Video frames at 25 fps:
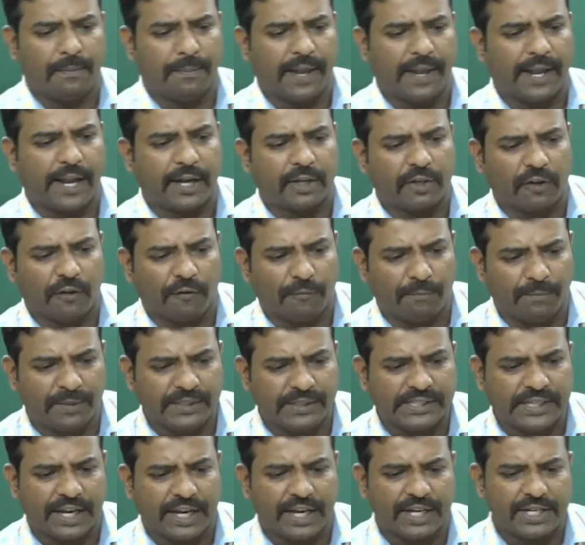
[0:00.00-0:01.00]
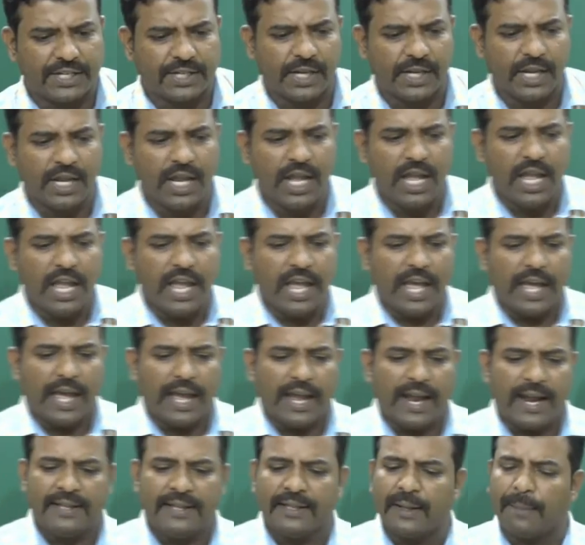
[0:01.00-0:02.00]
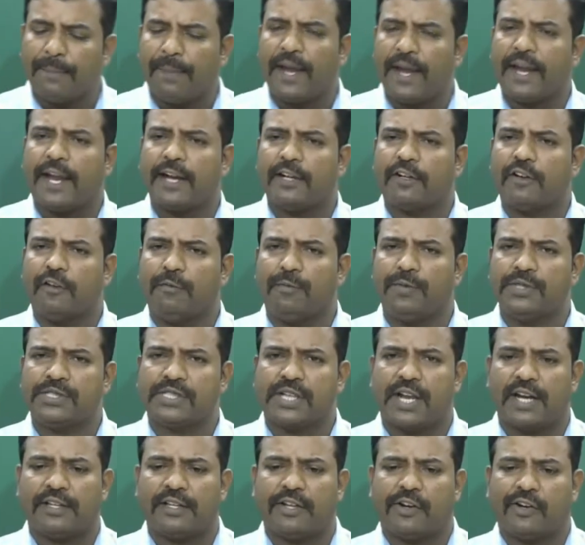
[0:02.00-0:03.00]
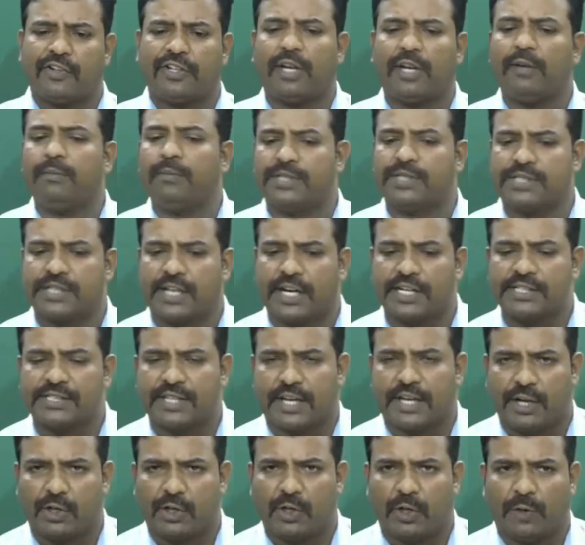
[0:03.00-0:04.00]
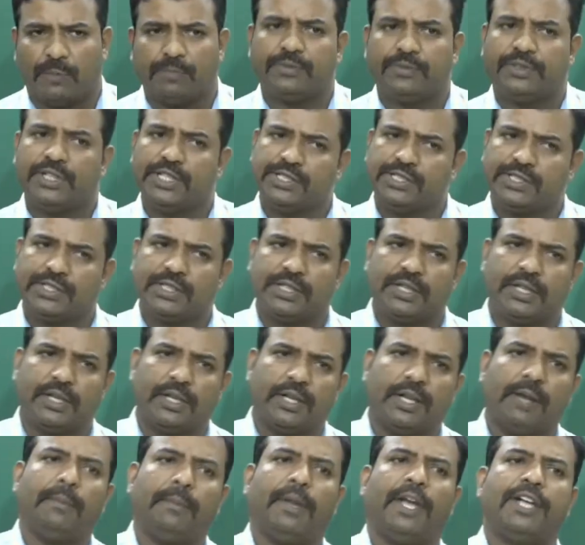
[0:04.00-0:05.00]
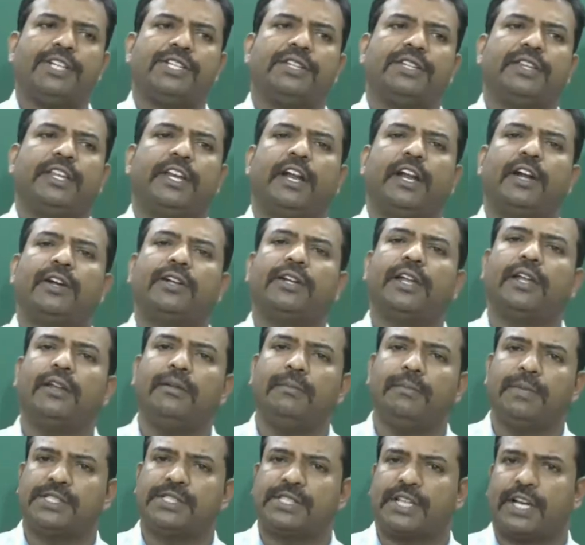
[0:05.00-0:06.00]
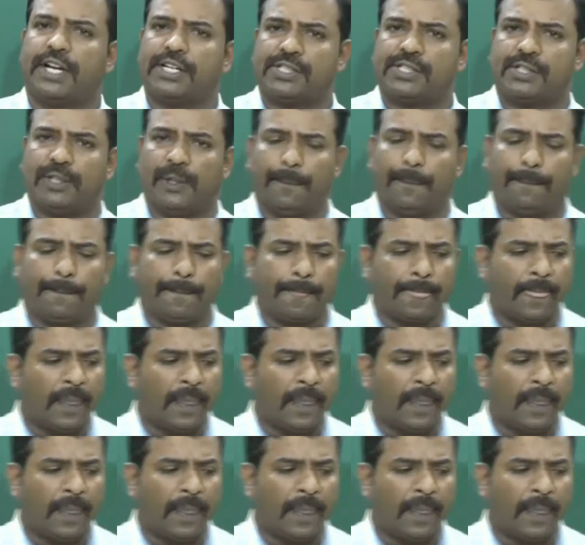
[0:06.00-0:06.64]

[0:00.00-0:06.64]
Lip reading: packet of biscuit. In the packet of biscuit, there are 10 biscuits right now. Just imagine there are 10 biscuits now.